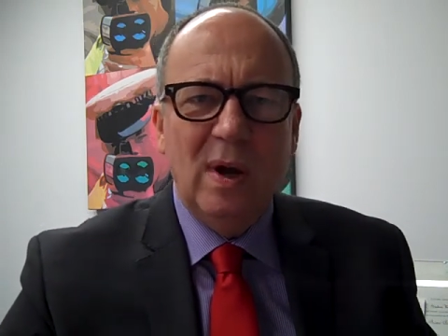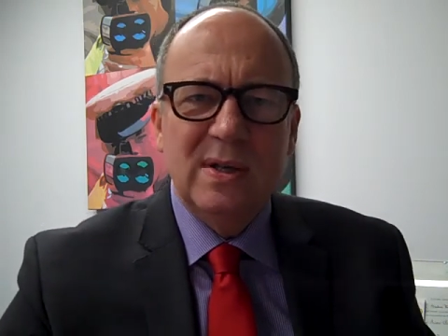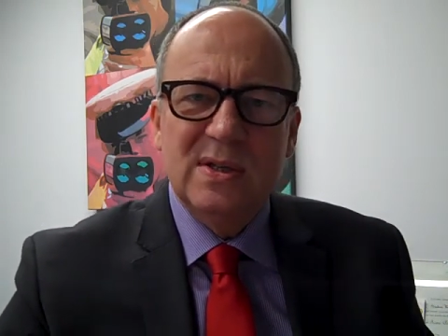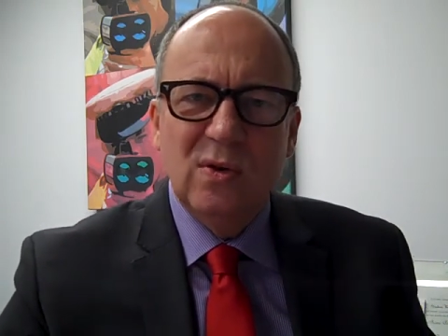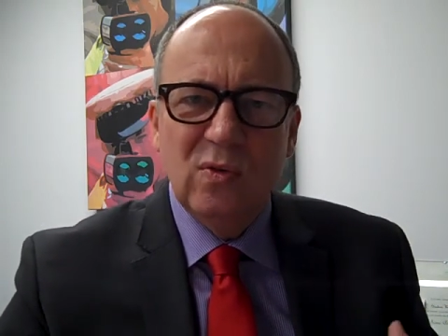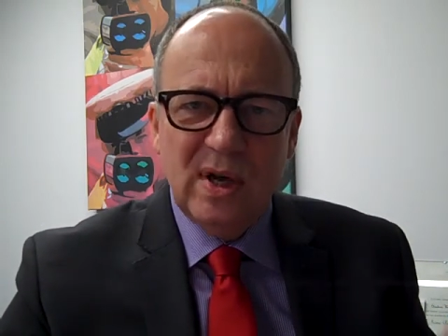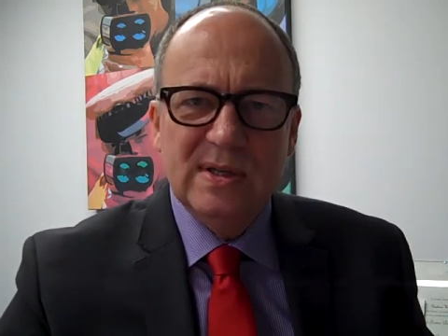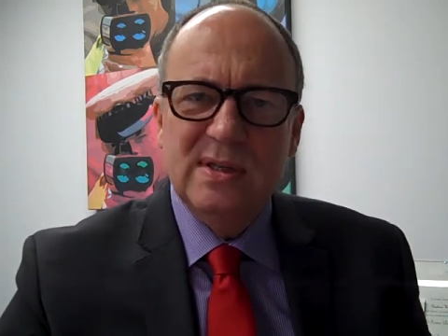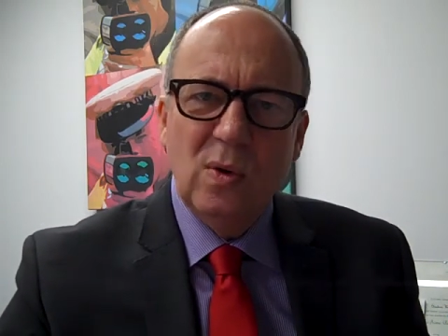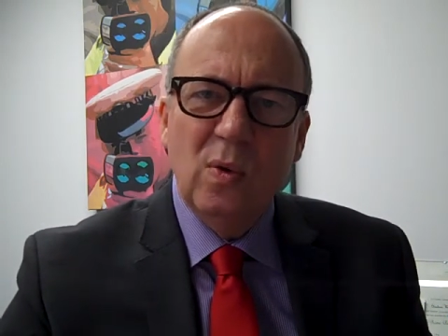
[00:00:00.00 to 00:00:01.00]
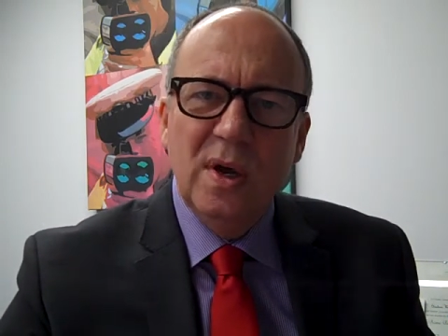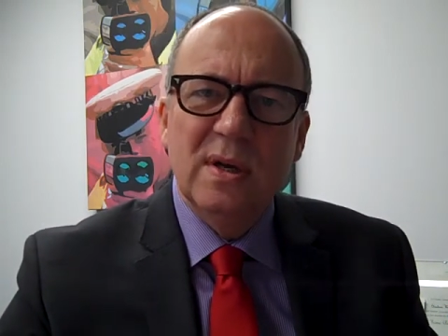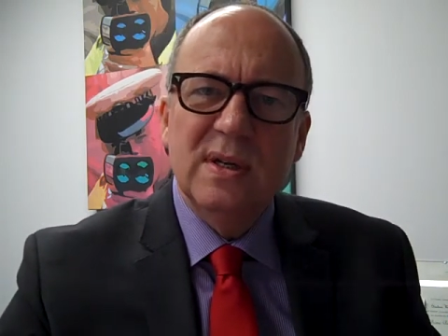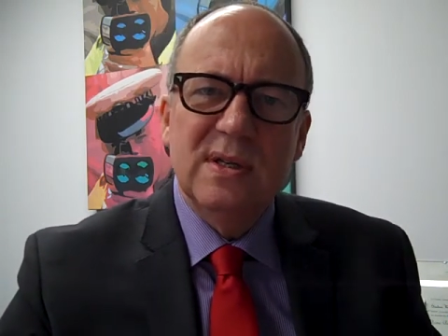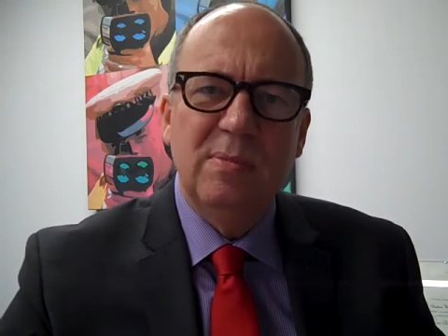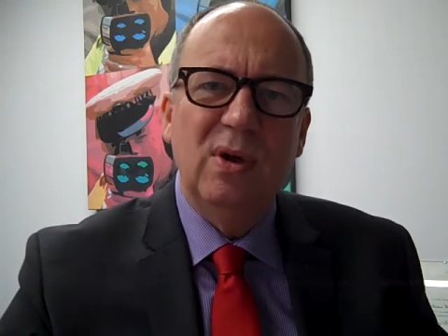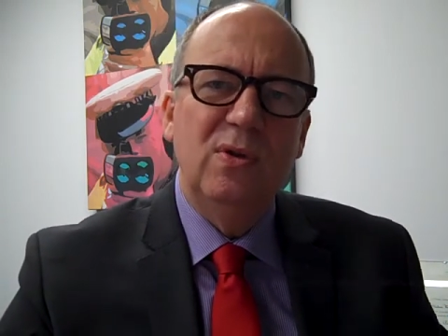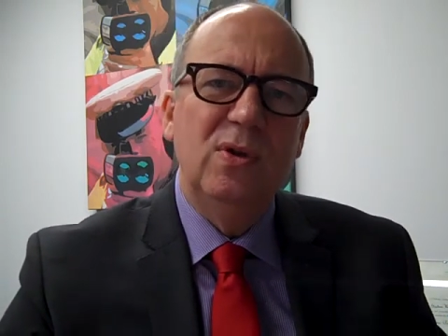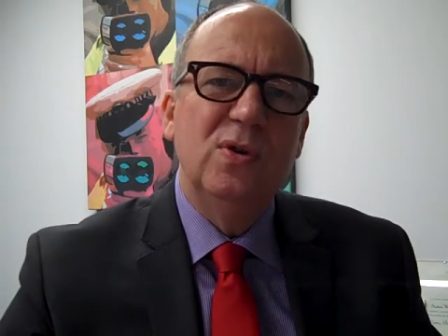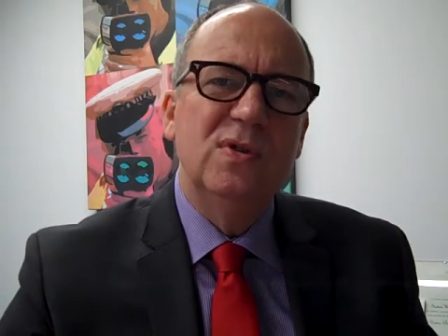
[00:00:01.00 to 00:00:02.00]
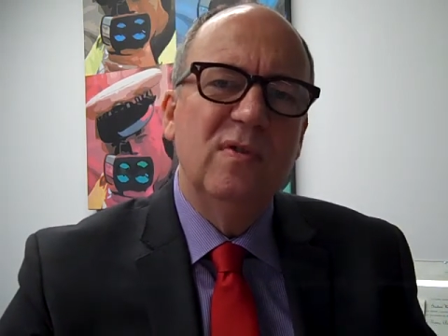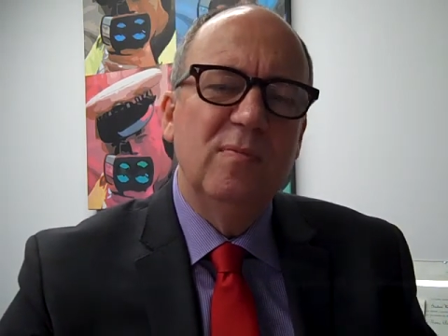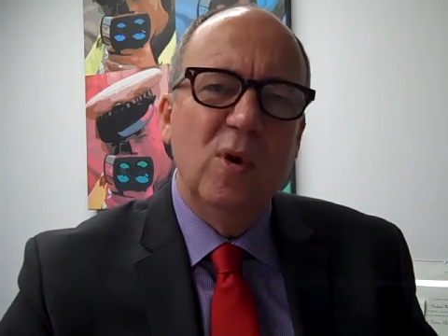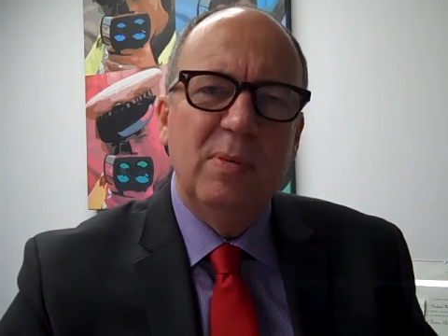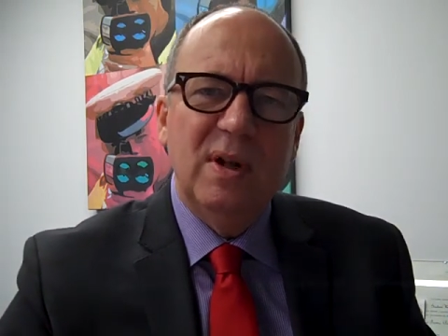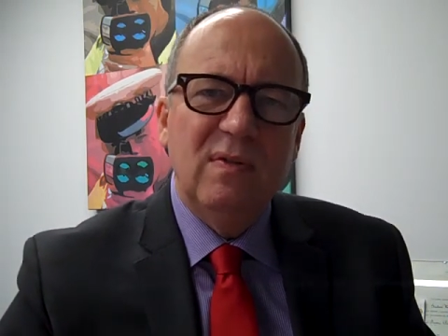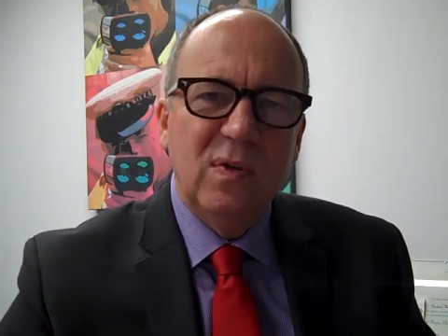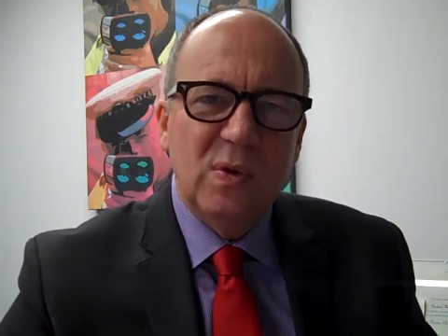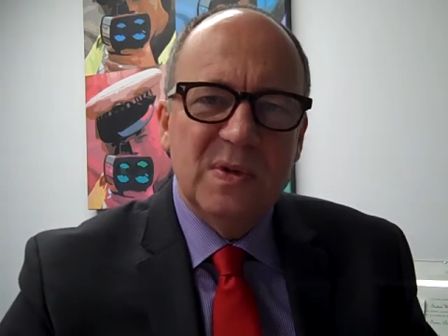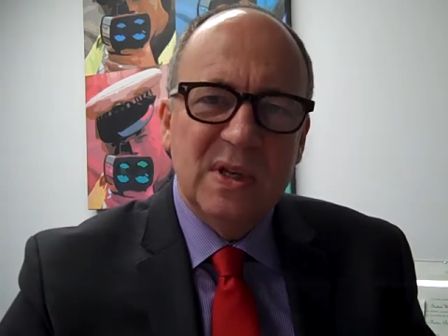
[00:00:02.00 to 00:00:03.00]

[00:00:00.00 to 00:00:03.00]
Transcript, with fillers: whilst it raises awareness about the use of mobile phones,